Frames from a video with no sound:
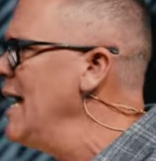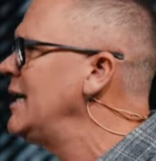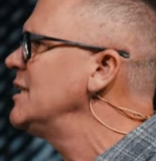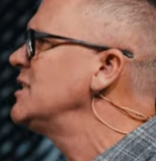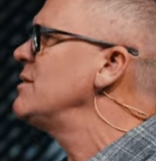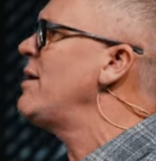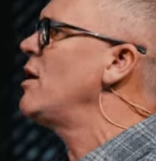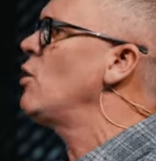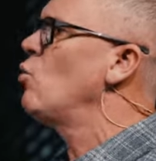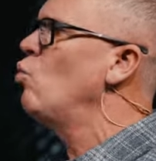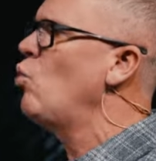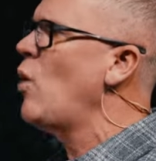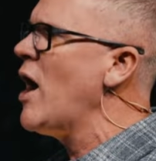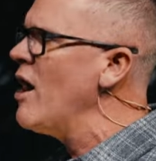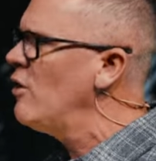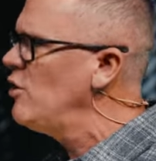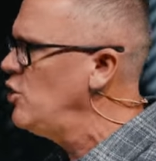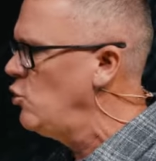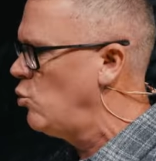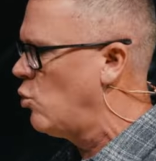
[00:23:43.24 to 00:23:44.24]
it doesn't matter
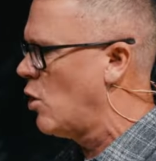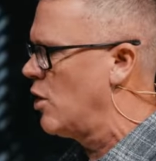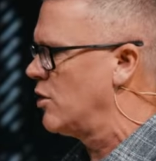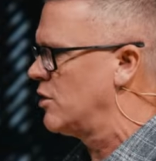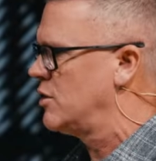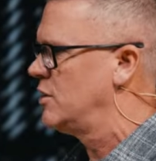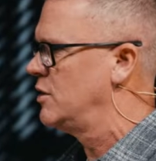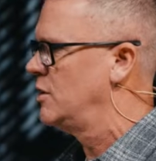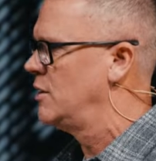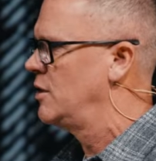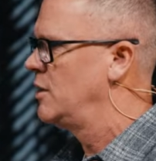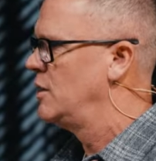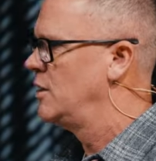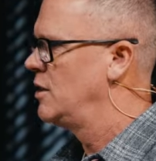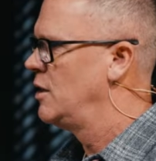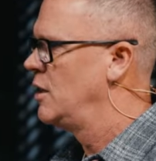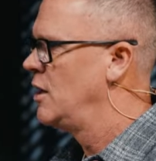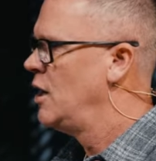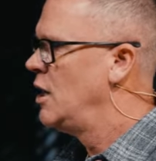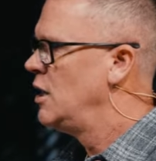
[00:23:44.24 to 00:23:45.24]
where you work.
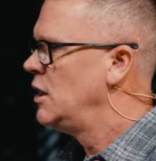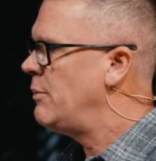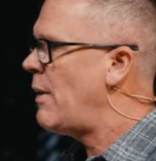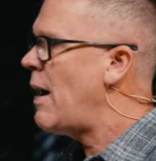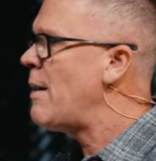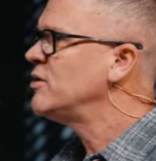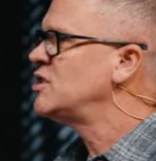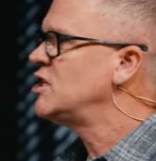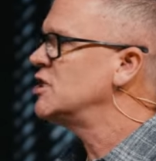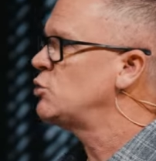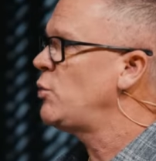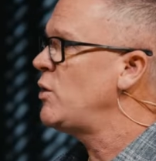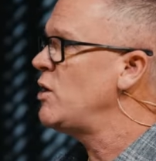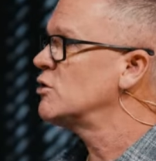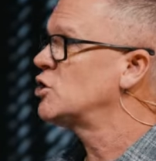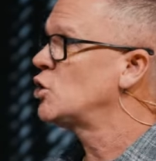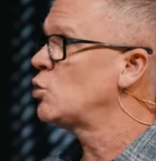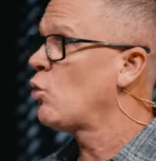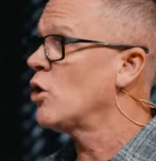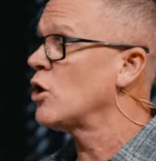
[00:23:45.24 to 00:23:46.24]
The Bible says we are
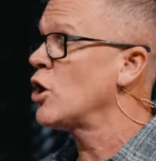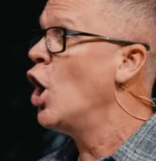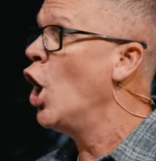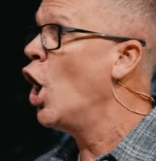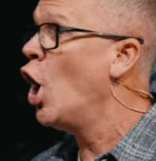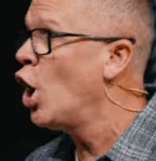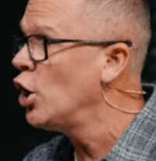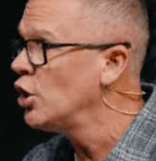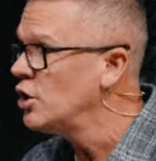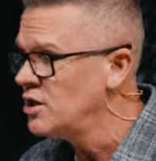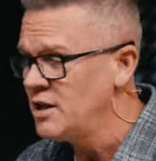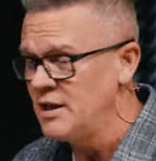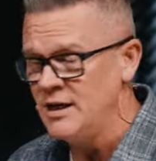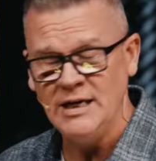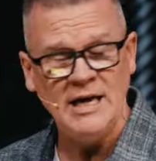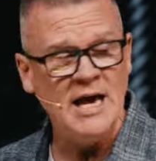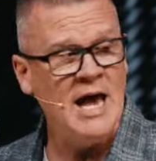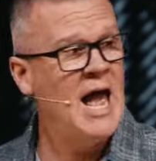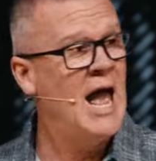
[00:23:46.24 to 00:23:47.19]
to work heartily